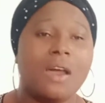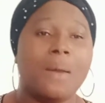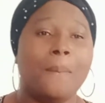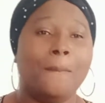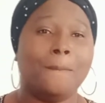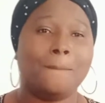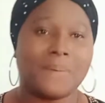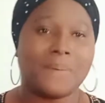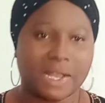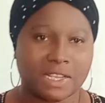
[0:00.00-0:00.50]

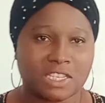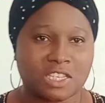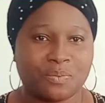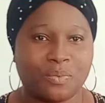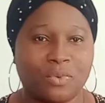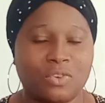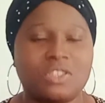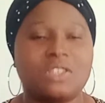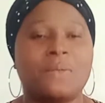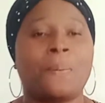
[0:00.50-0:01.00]

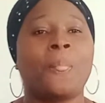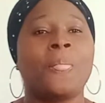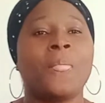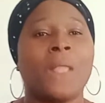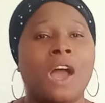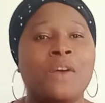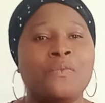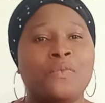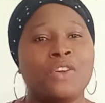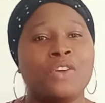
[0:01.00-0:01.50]
passport.
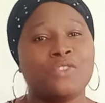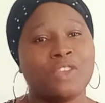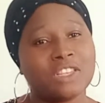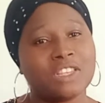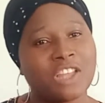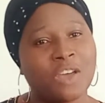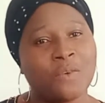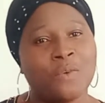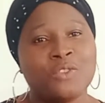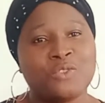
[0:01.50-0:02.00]
And for those
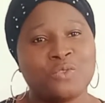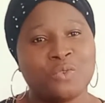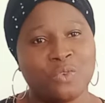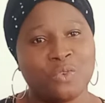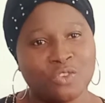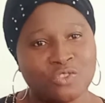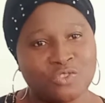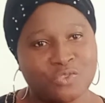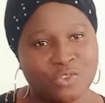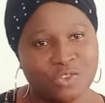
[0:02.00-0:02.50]
that want to
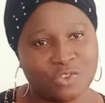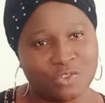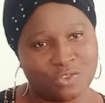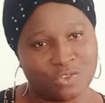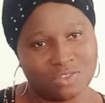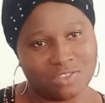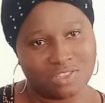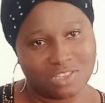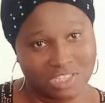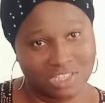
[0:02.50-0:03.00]
go through
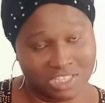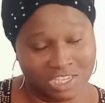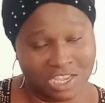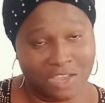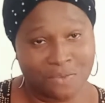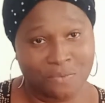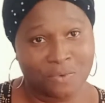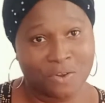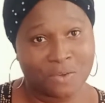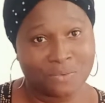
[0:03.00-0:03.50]
the tier
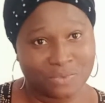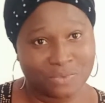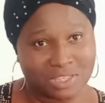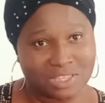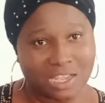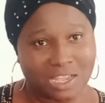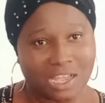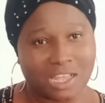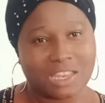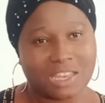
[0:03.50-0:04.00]
4
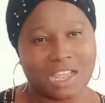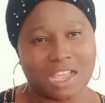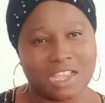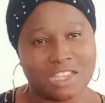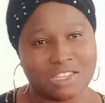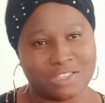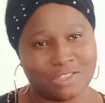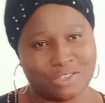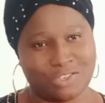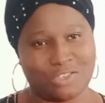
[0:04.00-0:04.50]
visa, that
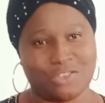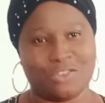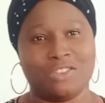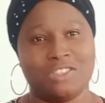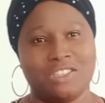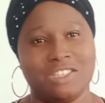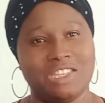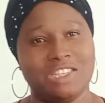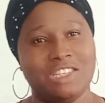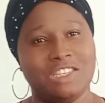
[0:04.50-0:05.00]
is
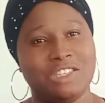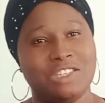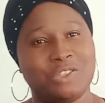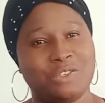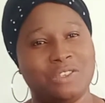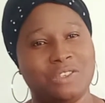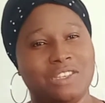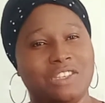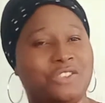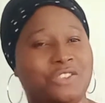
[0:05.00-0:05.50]

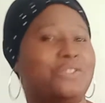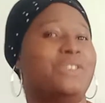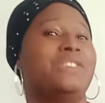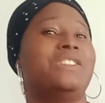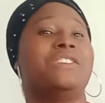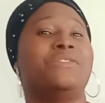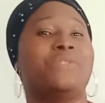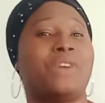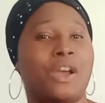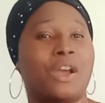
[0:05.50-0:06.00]
the
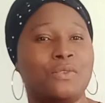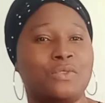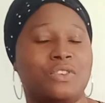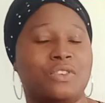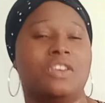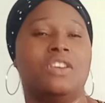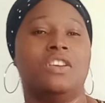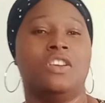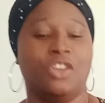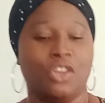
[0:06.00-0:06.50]
study route,
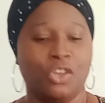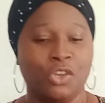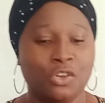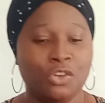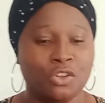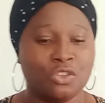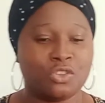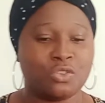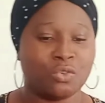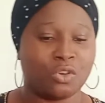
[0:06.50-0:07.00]
you
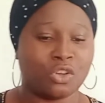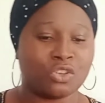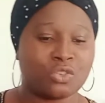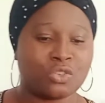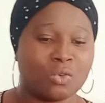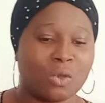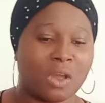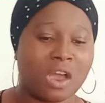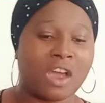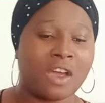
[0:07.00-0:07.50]
need to
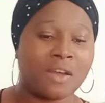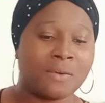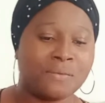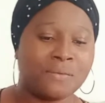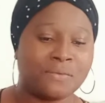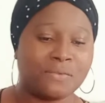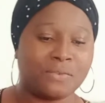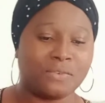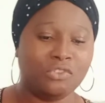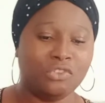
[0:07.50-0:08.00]
also
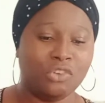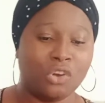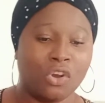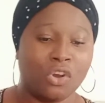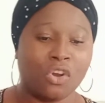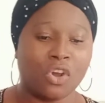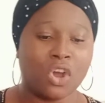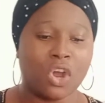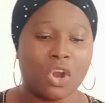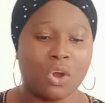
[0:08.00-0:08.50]
have
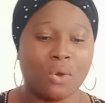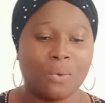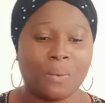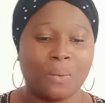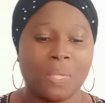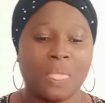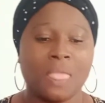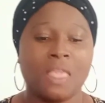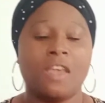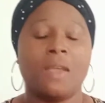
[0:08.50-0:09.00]
your
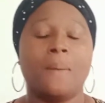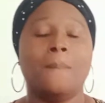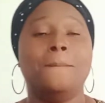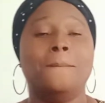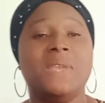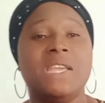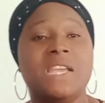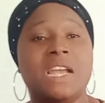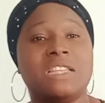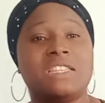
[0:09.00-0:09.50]

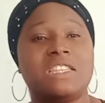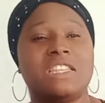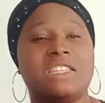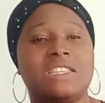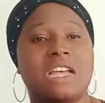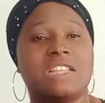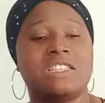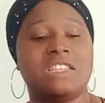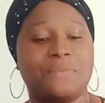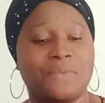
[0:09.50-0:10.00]
BSc
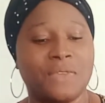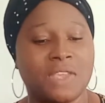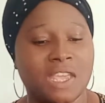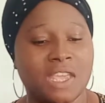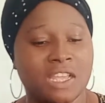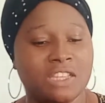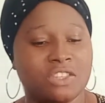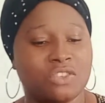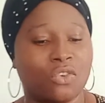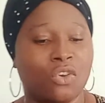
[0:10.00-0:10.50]

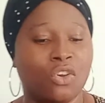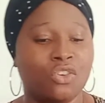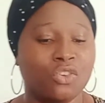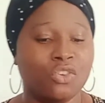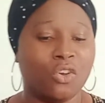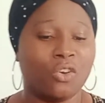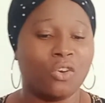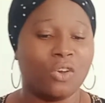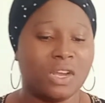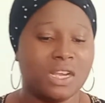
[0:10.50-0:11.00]
certificate or
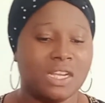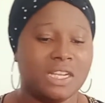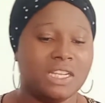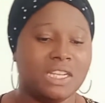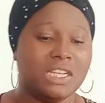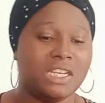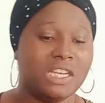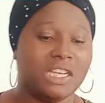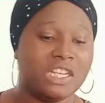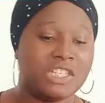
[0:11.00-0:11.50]
your
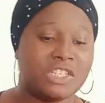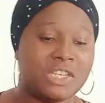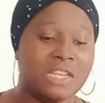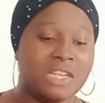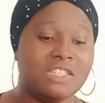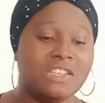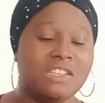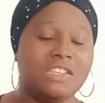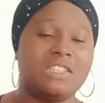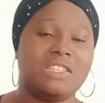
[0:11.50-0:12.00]

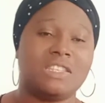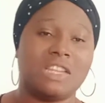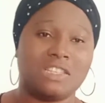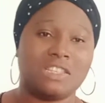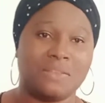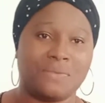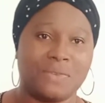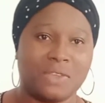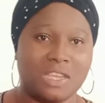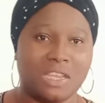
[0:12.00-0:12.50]
HND
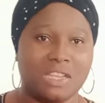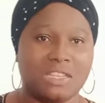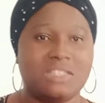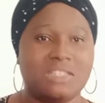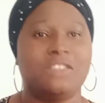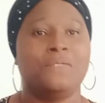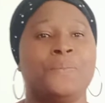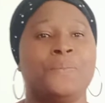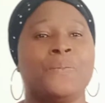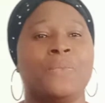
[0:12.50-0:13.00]

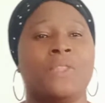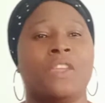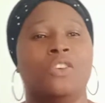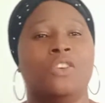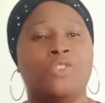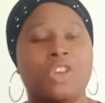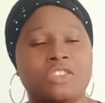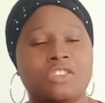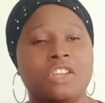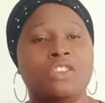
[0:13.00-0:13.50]
certificate.
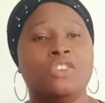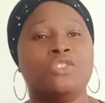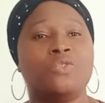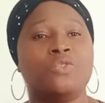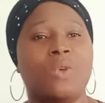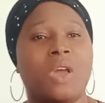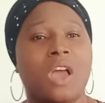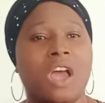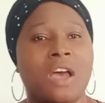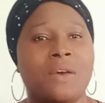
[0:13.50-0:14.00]
You also need
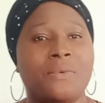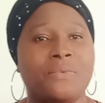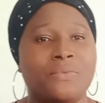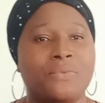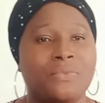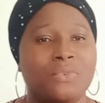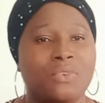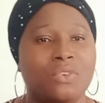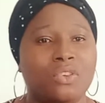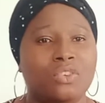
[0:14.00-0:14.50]
to have
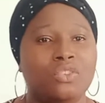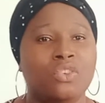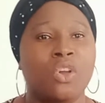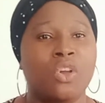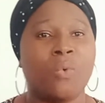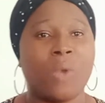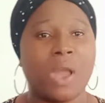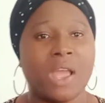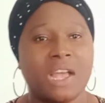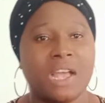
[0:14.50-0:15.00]

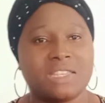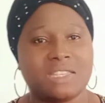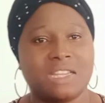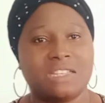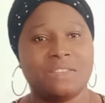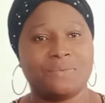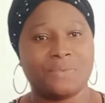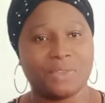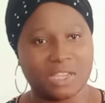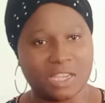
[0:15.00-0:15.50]
your WAEC
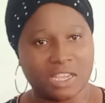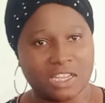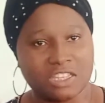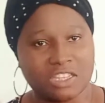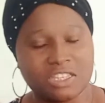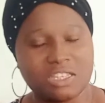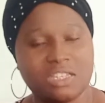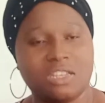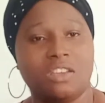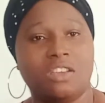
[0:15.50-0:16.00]

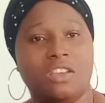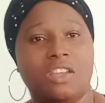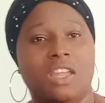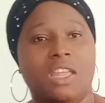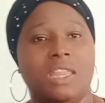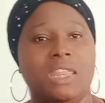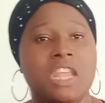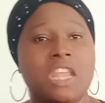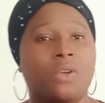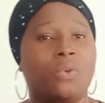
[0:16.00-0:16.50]
certificate,
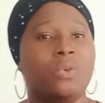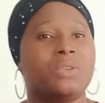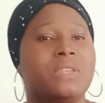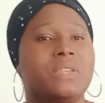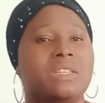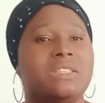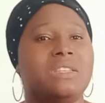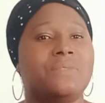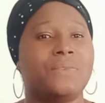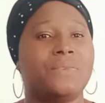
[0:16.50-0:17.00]
NECO
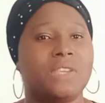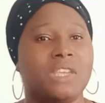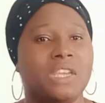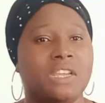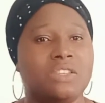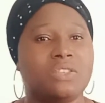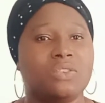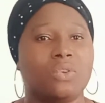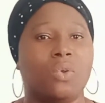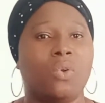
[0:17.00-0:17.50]

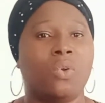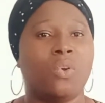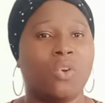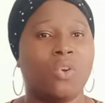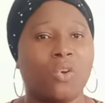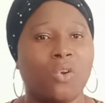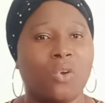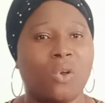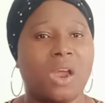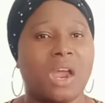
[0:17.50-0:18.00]
certificate,
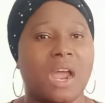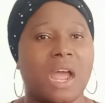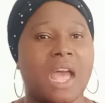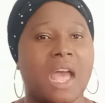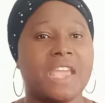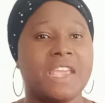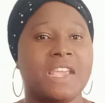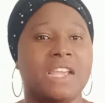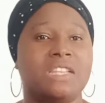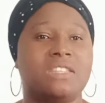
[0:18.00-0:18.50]
or
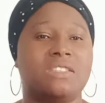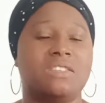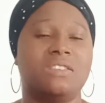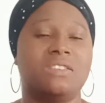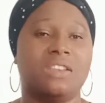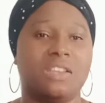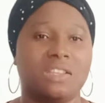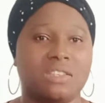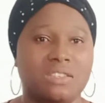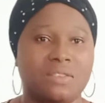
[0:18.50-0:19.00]

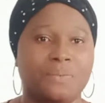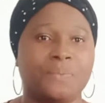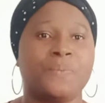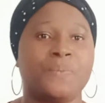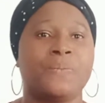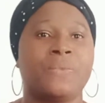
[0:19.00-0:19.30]
IELTS.